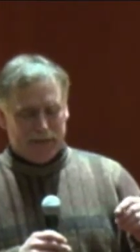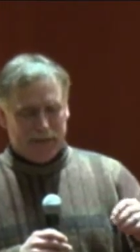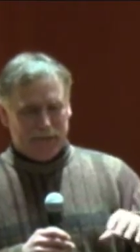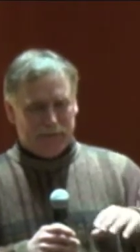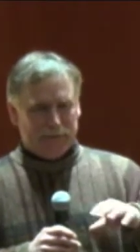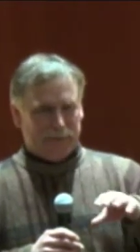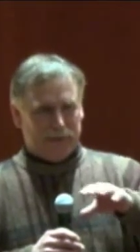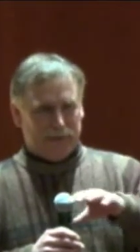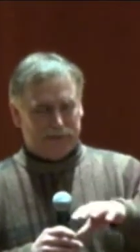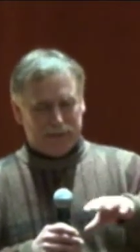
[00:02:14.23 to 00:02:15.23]
you know,
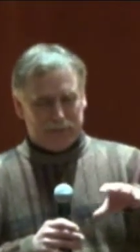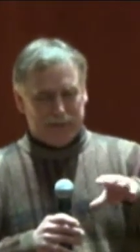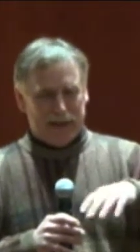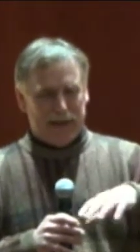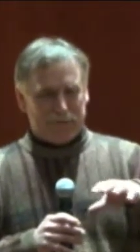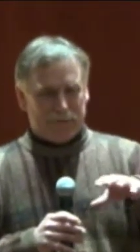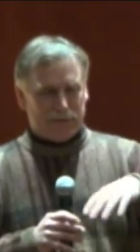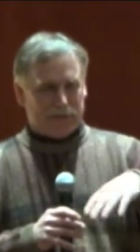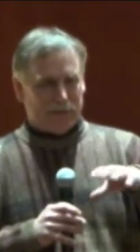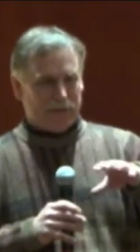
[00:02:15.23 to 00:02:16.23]
when I talk about
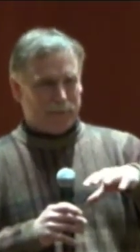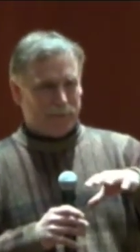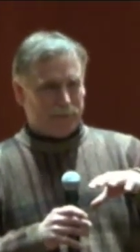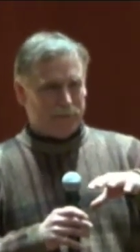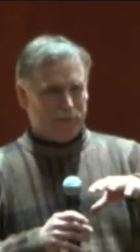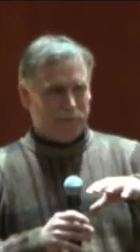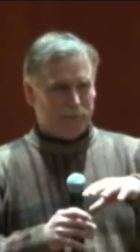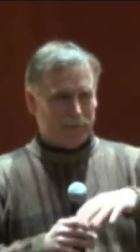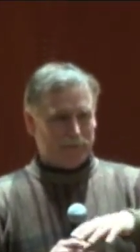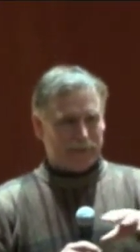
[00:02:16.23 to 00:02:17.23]
average cost per
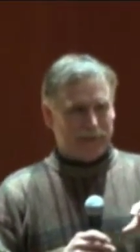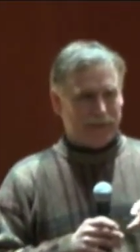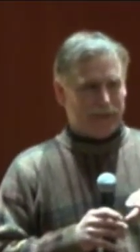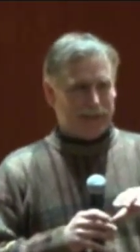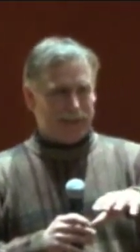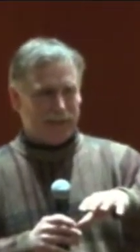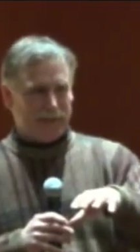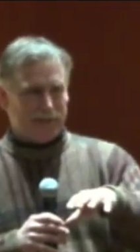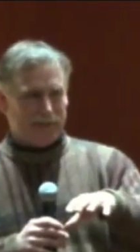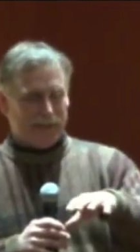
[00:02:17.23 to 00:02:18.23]
pupil is around
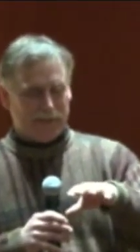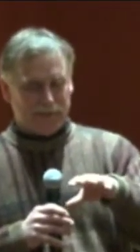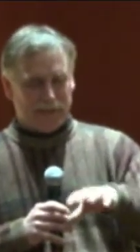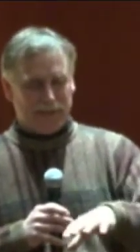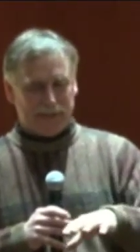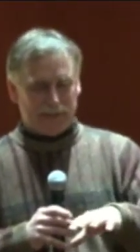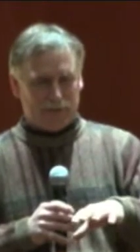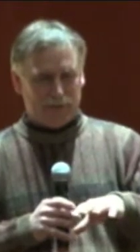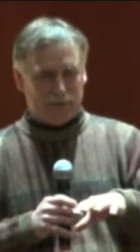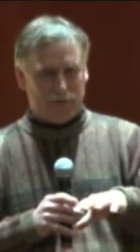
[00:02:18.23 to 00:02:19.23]
$10,000, that
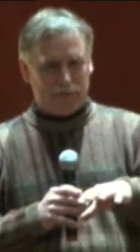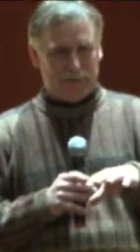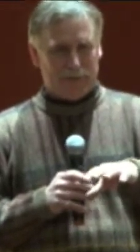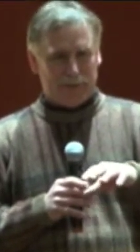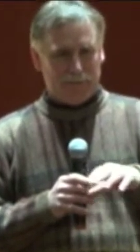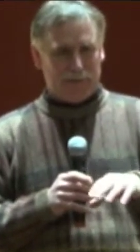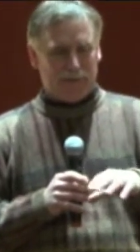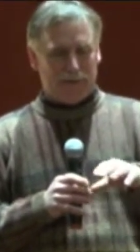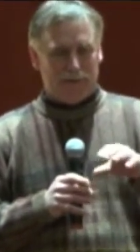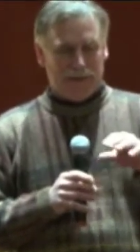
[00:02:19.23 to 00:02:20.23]
includes a lot
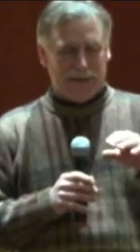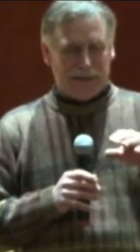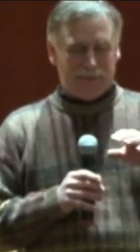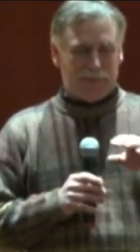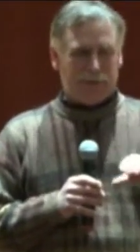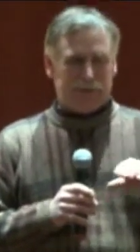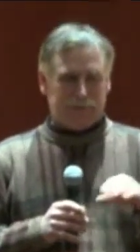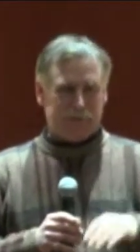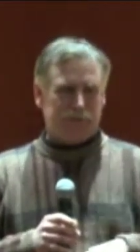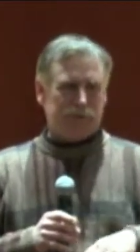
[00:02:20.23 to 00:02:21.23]
more. See, if
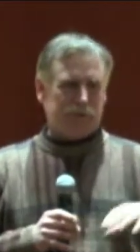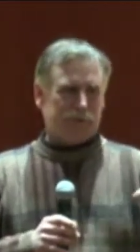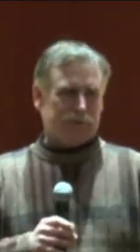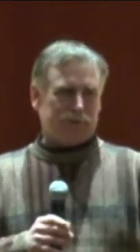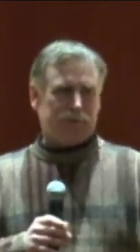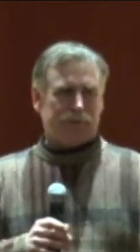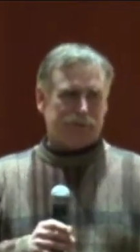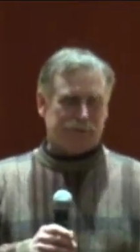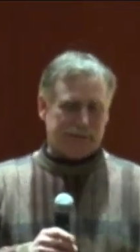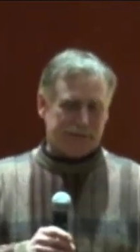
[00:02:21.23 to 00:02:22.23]
a student open enrolls
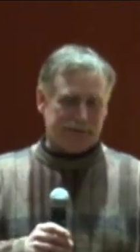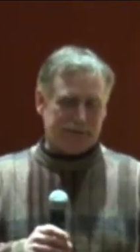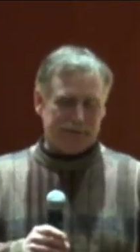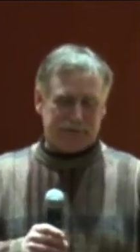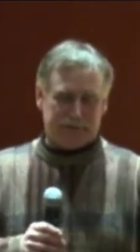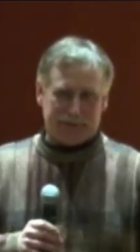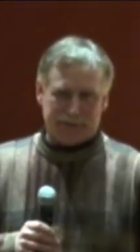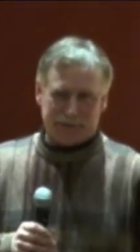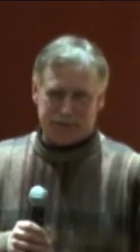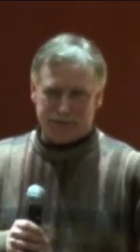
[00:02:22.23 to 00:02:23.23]
to another
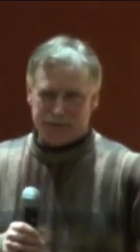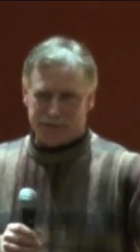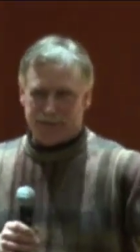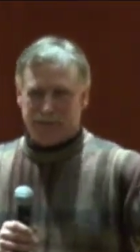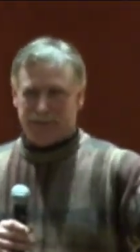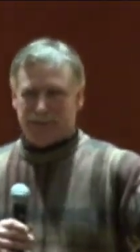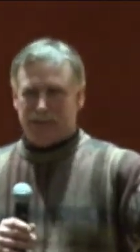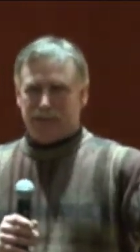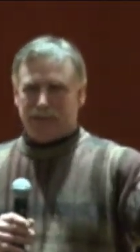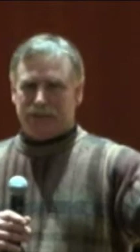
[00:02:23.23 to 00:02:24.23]
district,
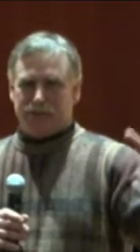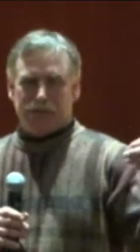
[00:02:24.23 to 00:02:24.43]
there's